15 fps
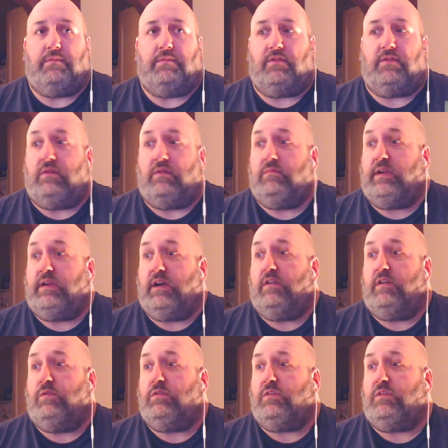have gone, we can't
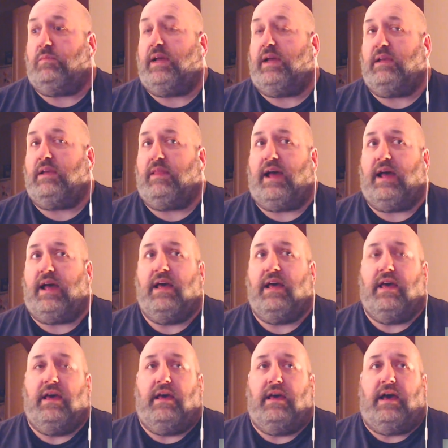afford to pay you that.
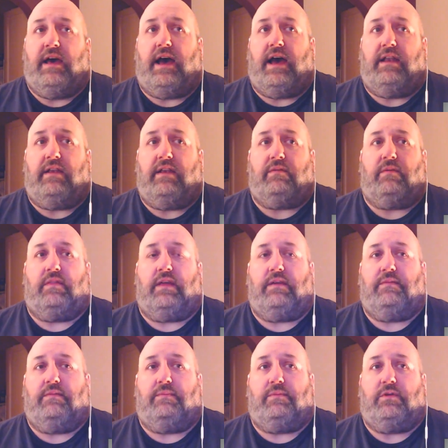And
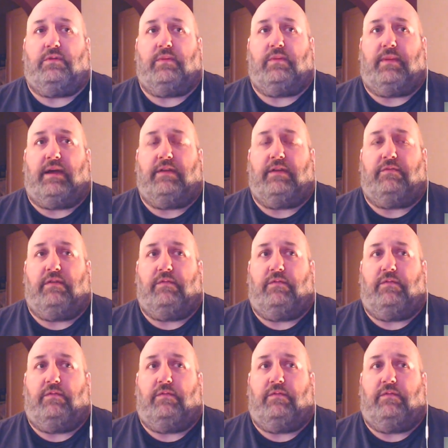what do we pay for him?